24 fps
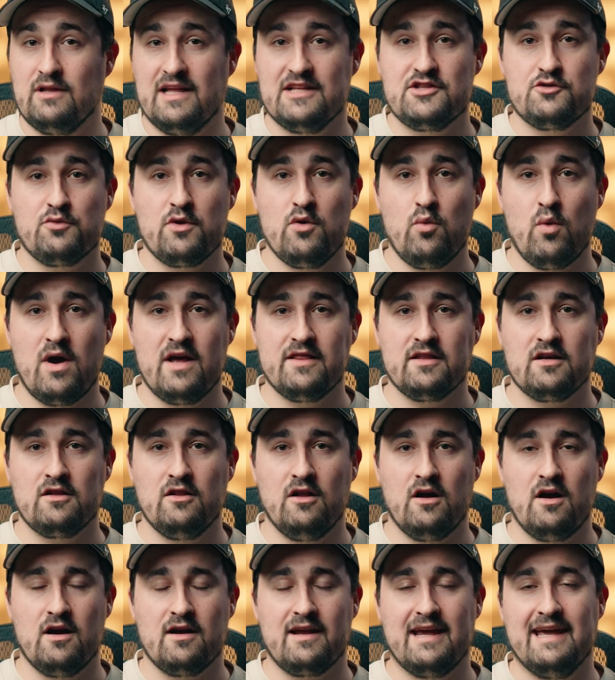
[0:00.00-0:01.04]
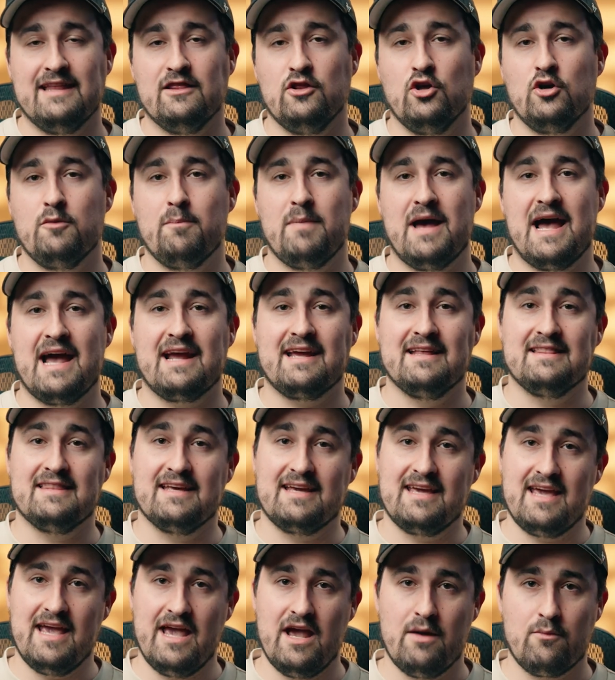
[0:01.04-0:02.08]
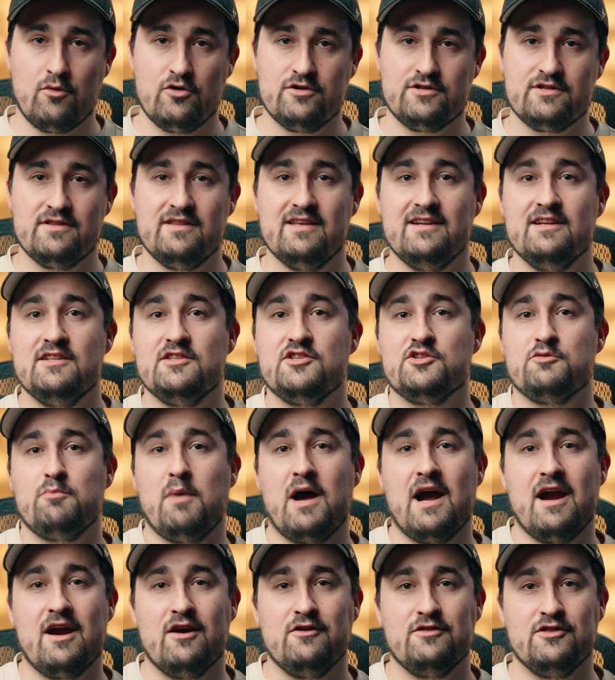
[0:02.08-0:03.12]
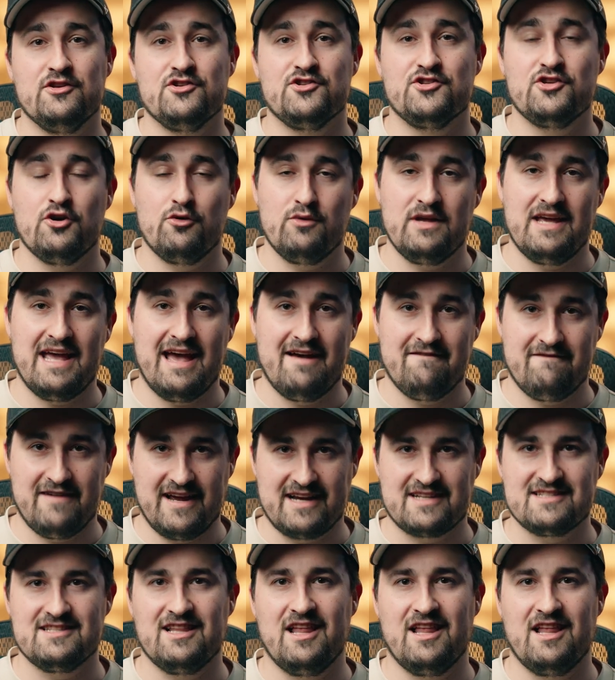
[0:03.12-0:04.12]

let's rewind the clock and look back at the cameras that inspired the Sony FX